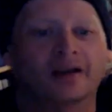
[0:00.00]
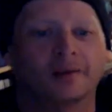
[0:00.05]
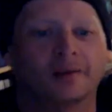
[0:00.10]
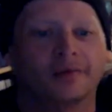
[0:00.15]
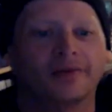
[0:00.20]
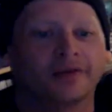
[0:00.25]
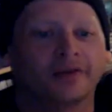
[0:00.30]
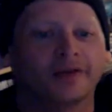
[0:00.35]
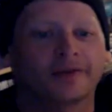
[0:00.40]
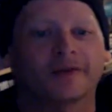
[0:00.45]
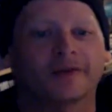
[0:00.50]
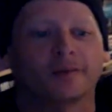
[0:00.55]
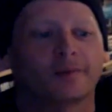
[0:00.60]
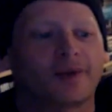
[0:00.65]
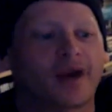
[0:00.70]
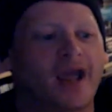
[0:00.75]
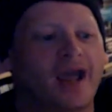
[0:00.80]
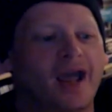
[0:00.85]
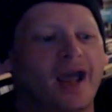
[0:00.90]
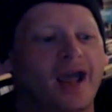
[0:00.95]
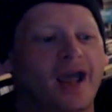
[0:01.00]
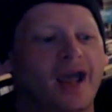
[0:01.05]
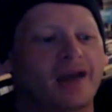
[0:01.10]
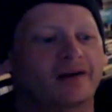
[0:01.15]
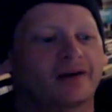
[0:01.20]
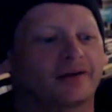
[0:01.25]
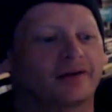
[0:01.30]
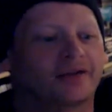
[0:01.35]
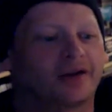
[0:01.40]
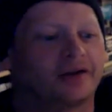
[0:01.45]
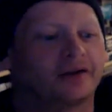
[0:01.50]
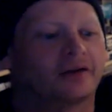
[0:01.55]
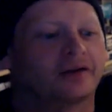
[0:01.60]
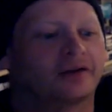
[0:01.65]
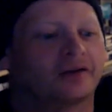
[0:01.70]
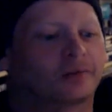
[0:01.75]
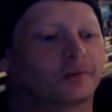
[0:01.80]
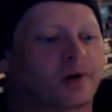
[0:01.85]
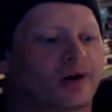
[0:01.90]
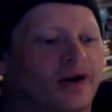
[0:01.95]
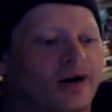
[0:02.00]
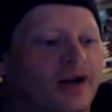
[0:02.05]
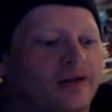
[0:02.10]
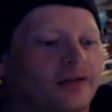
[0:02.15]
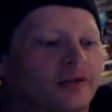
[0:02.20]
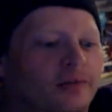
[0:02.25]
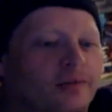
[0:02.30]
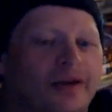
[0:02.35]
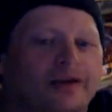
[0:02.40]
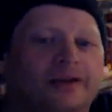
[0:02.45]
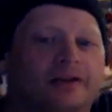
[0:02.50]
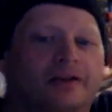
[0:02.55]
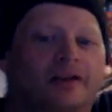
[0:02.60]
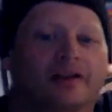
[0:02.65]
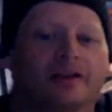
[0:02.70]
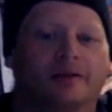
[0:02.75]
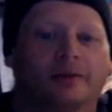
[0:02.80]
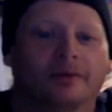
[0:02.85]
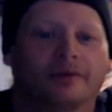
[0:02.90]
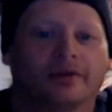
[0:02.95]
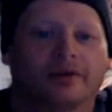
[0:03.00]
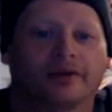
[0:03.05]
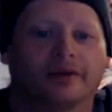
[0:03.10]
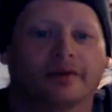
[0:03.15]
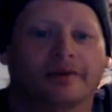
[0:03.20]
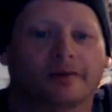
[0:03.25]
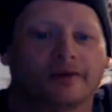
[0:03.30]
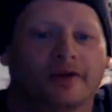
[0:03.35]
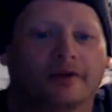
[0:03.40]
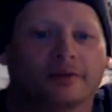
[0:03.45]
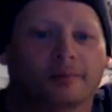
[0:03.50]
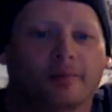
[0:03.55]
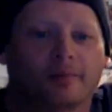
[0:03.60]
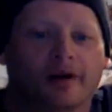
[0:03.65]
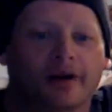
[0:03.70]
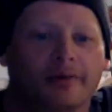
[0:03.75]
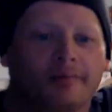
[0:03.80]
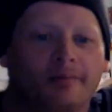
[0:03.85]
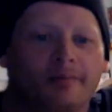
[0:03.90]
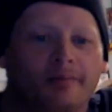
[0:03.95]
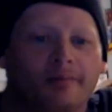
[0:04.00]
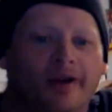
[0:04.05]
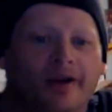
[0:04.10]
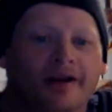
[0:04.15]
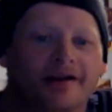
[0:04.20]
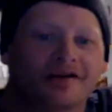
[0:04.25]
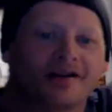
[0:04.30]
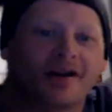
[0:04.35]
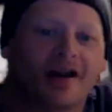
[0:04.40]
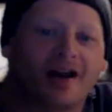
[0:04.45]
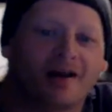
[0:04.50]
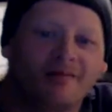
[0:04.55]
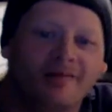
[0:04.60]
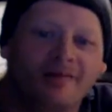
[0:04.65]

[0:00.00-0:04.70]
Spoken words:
comes in different patterns that you can spray on. So basically this was just a spray paint job.